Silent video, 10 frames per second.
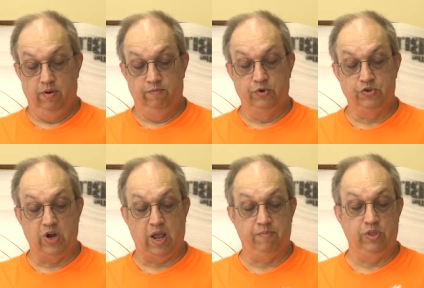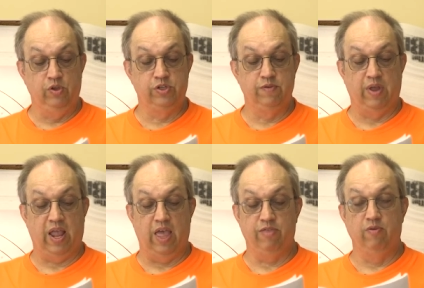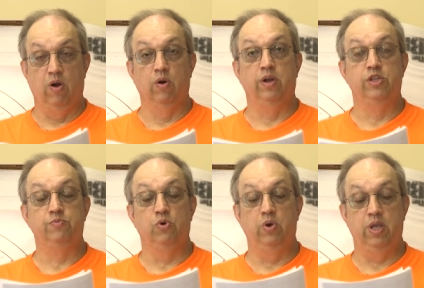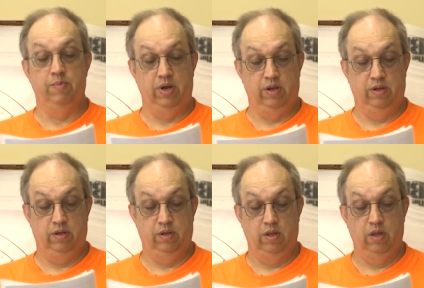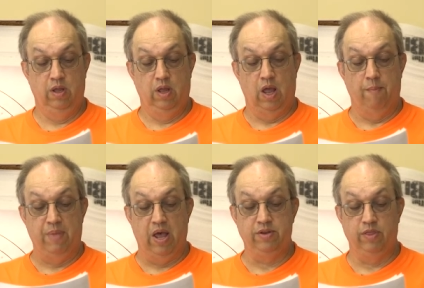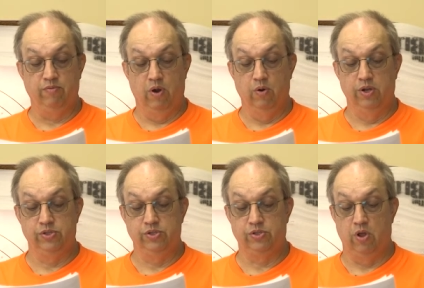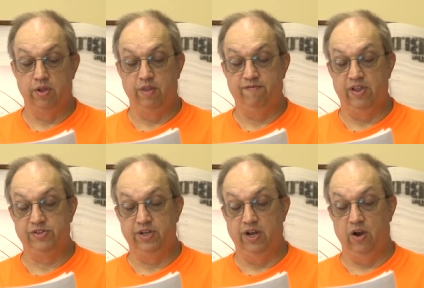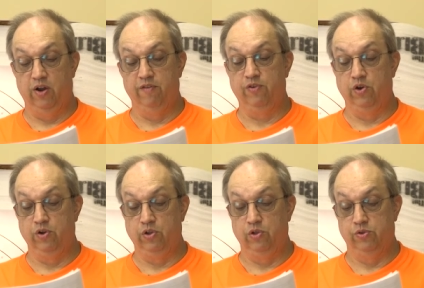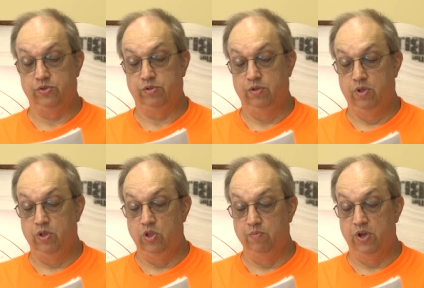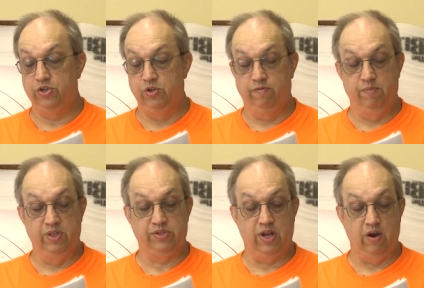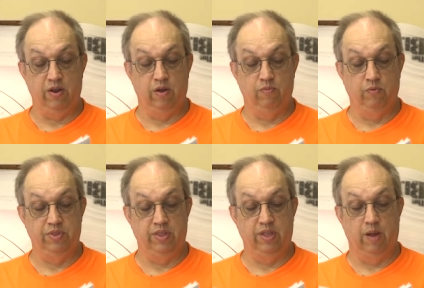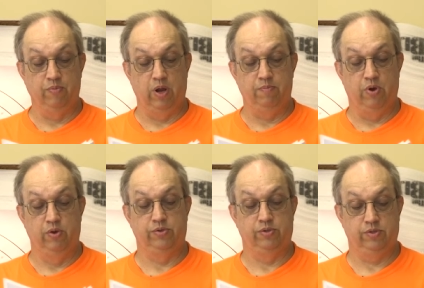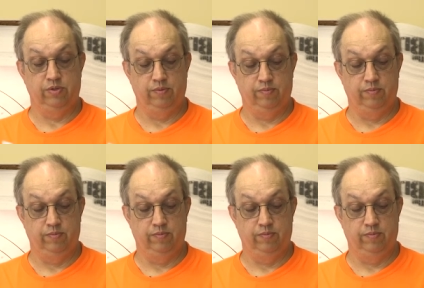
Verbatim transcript: For trap, the use of a hand thrower is prohibited. A mounted thrower is installed in the fenced-in area for your use. You must shoot from this area within the upright posts.